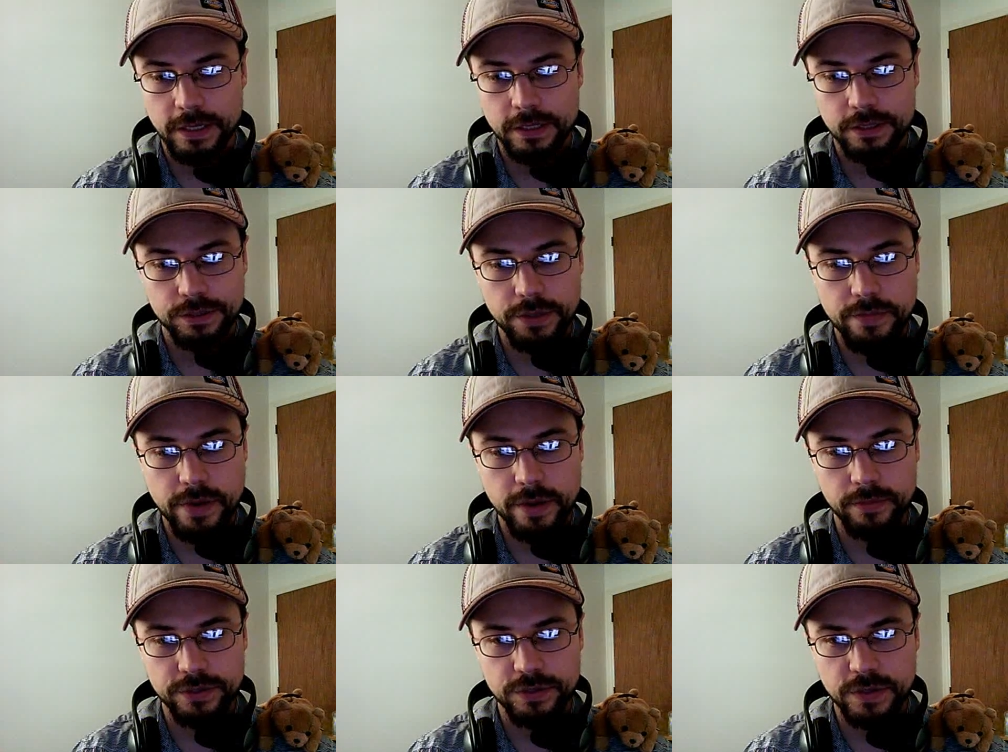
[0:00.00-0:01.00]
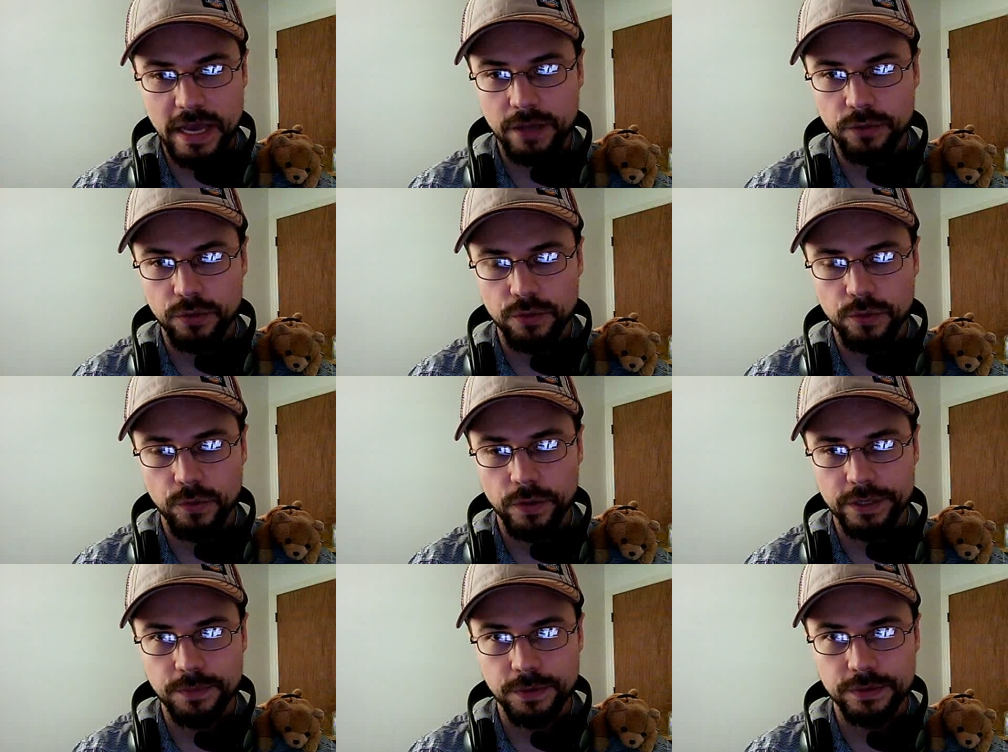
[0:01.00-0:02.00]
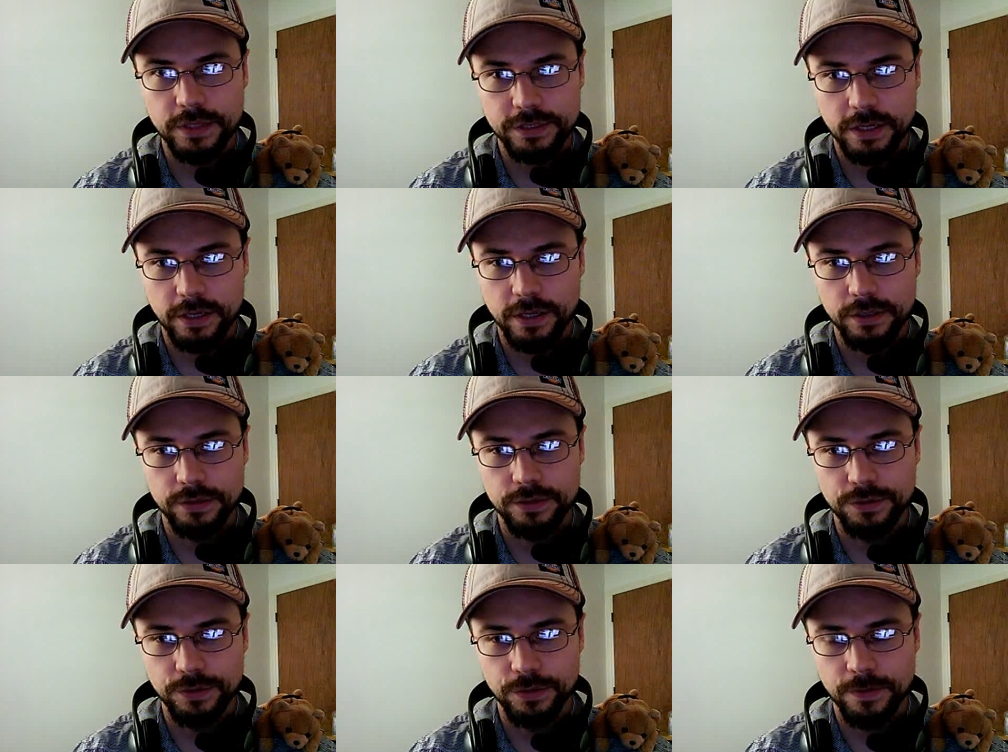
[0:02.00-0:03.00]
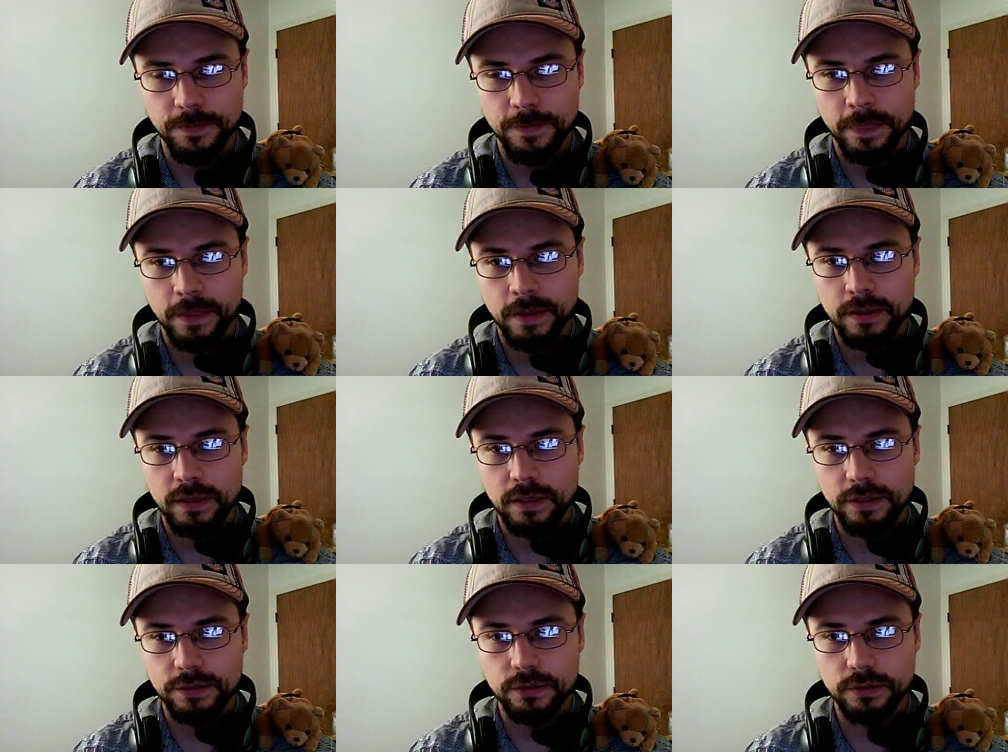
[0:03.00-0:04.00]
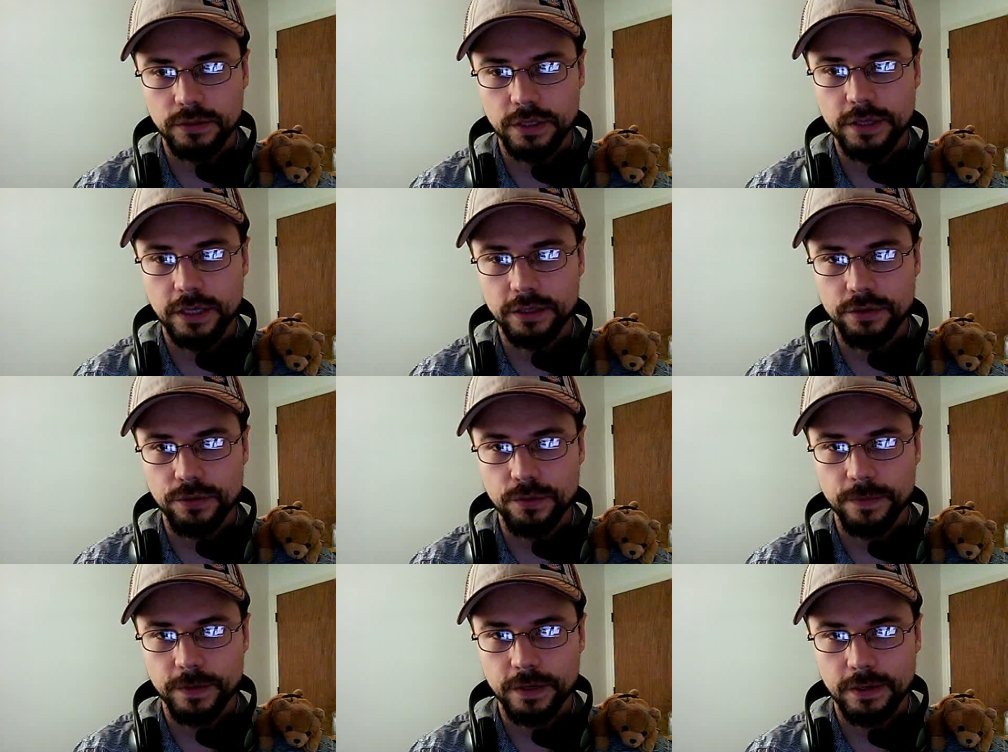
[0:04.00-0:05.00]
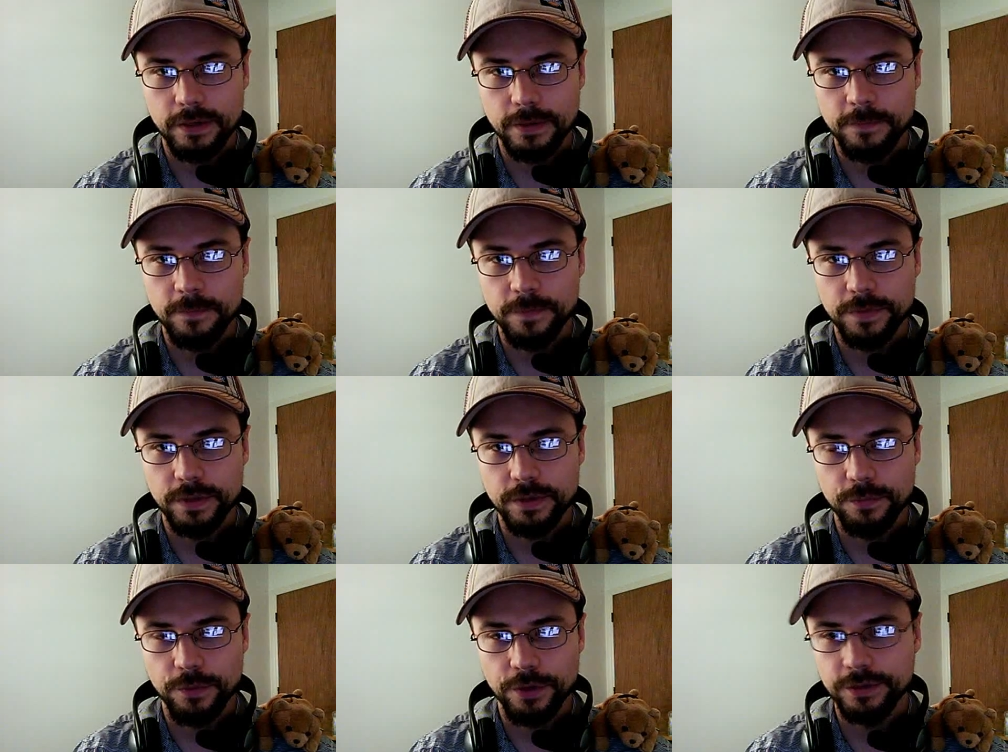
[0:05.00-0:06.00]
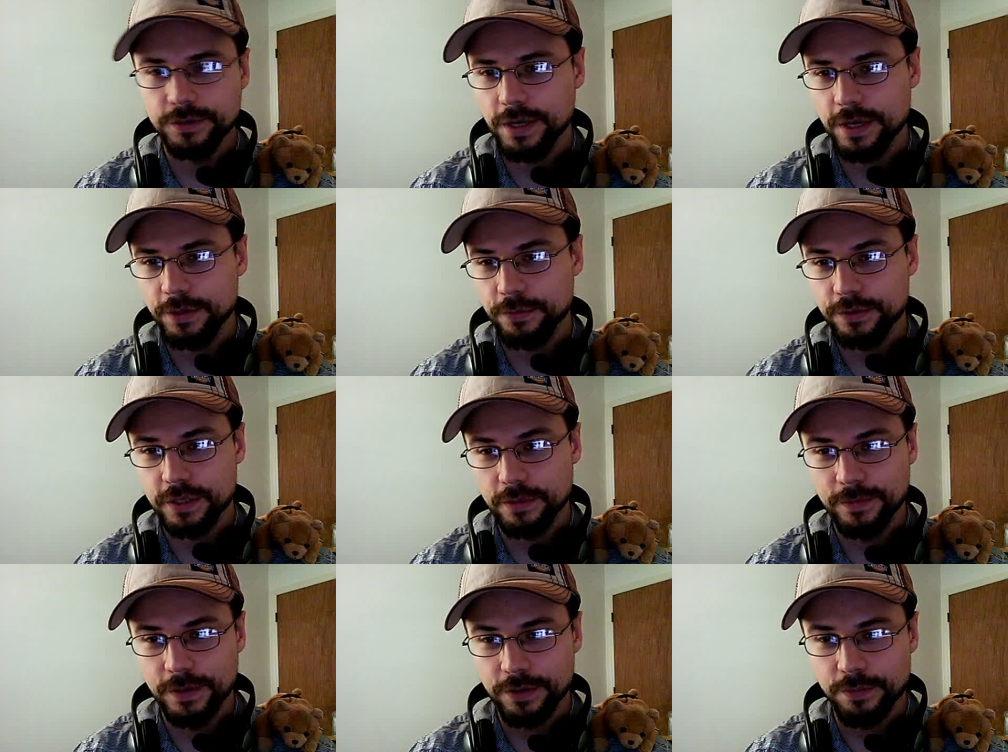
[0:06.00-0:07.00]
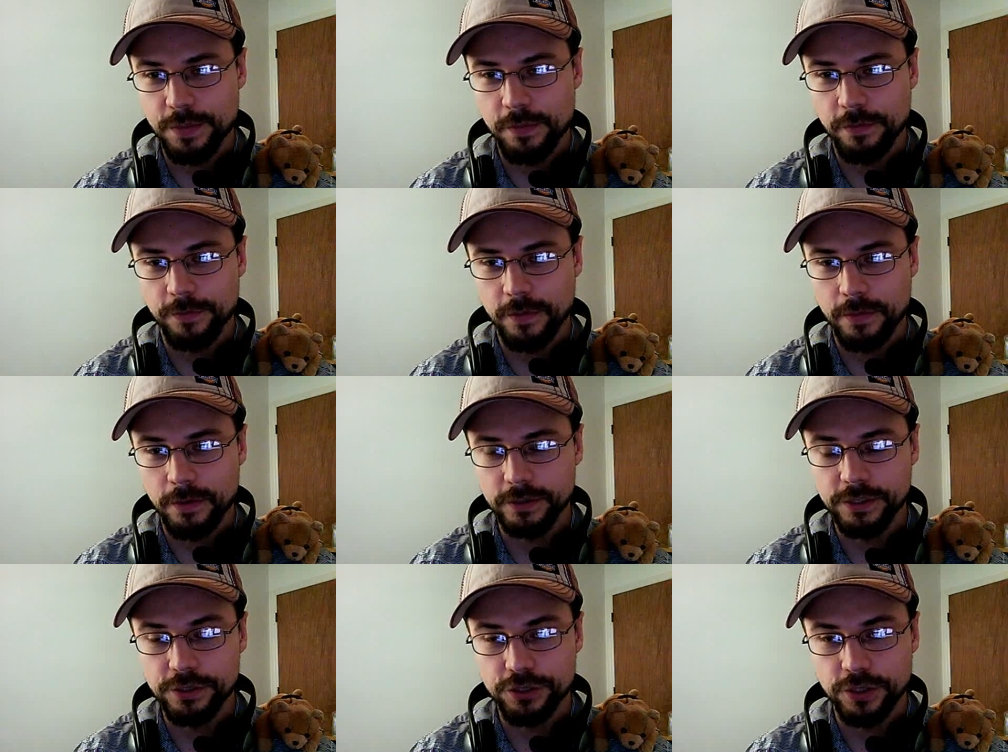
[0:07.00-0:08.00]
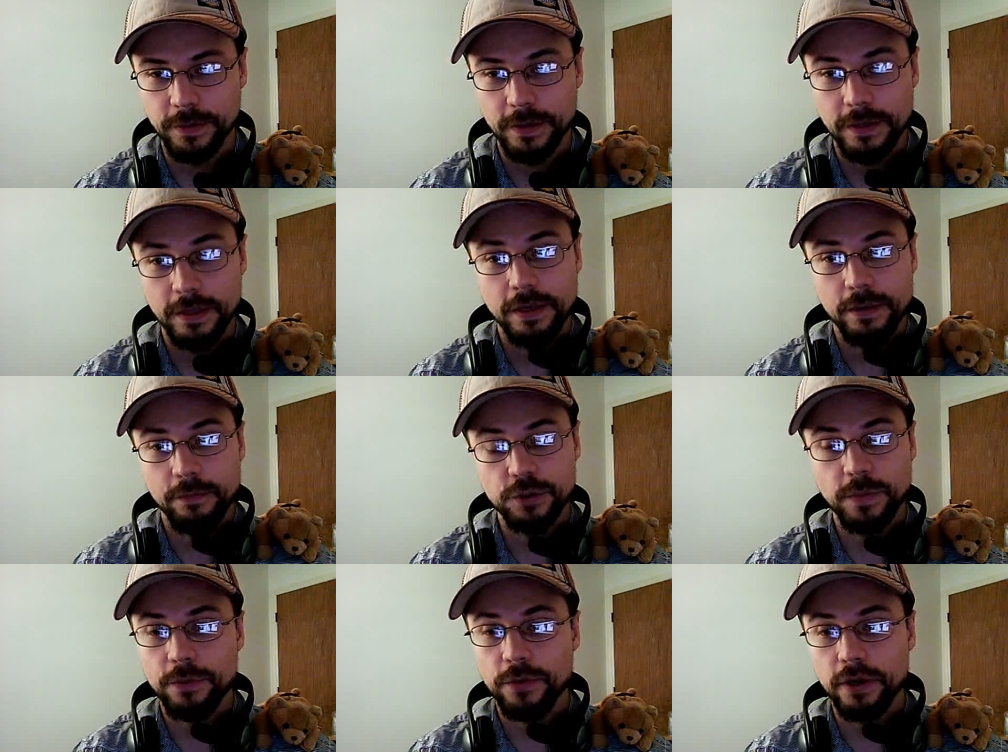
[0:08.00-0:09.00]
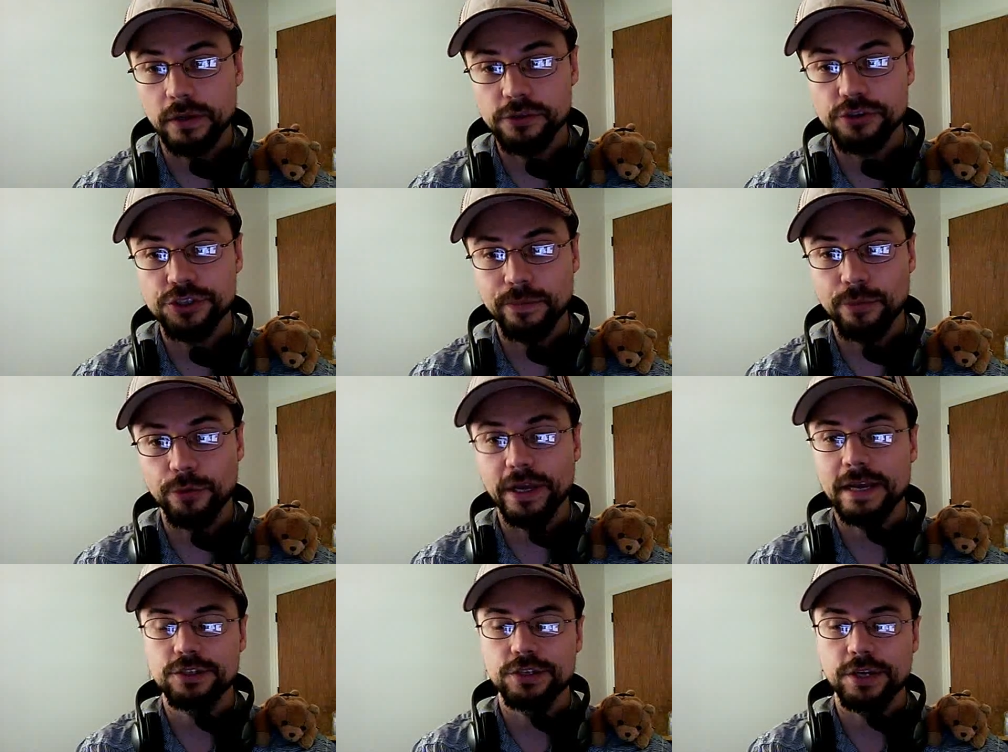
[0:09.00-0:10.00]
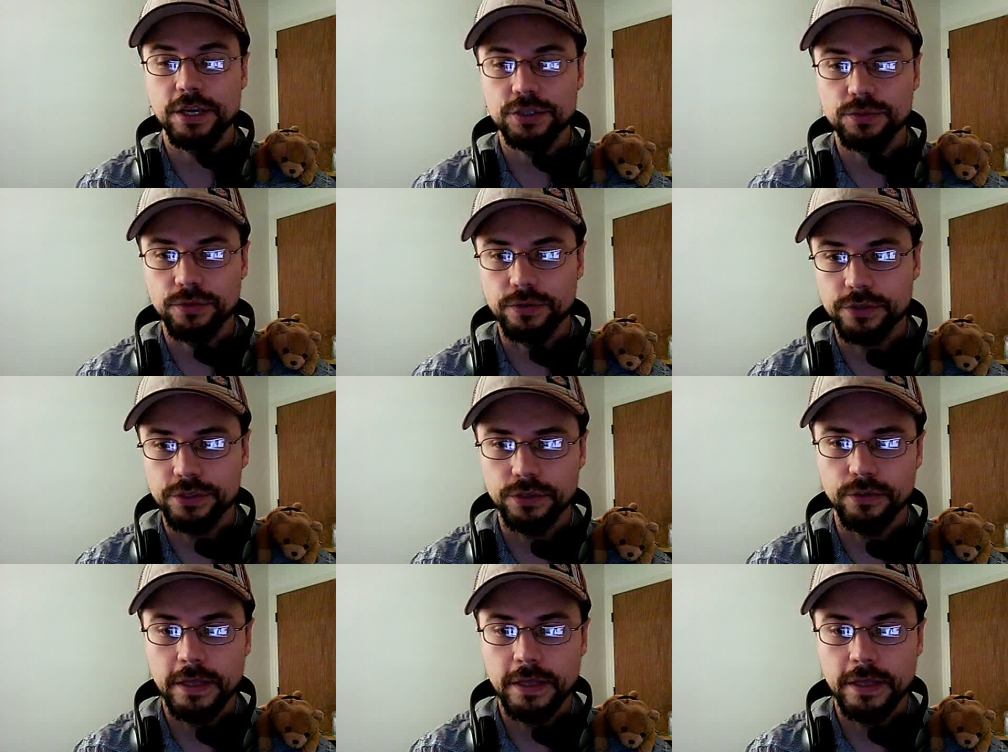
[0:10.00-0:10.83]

team member, Zanu, who has been designated to, uh, to lead that group, um, working together with some other people from our leadership. Which, by the way, our leadership board has changed. We're still